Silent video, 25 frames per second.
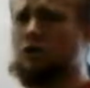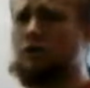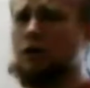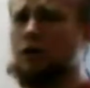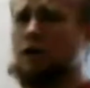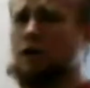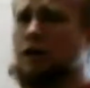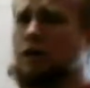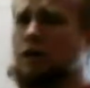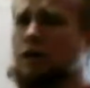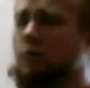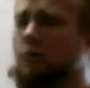
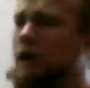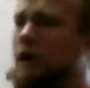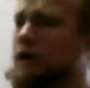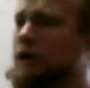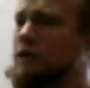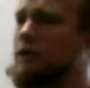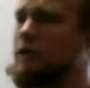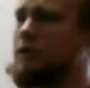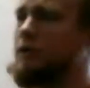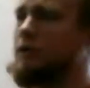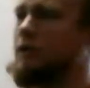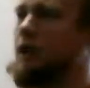
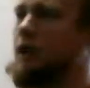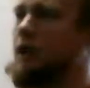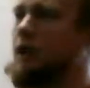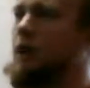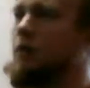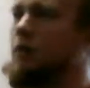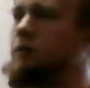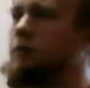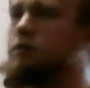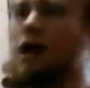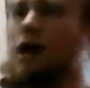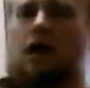when we're
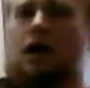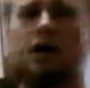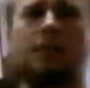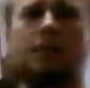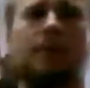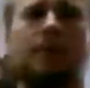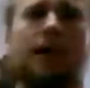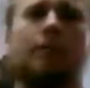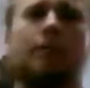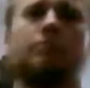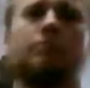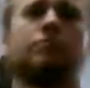talking
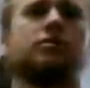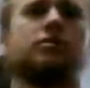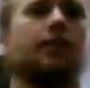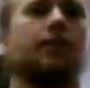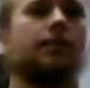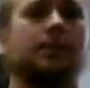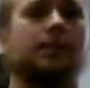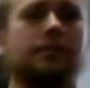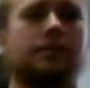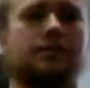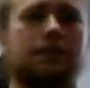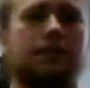about
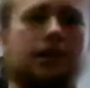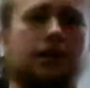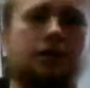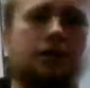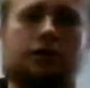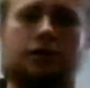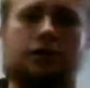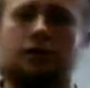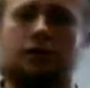supplementation,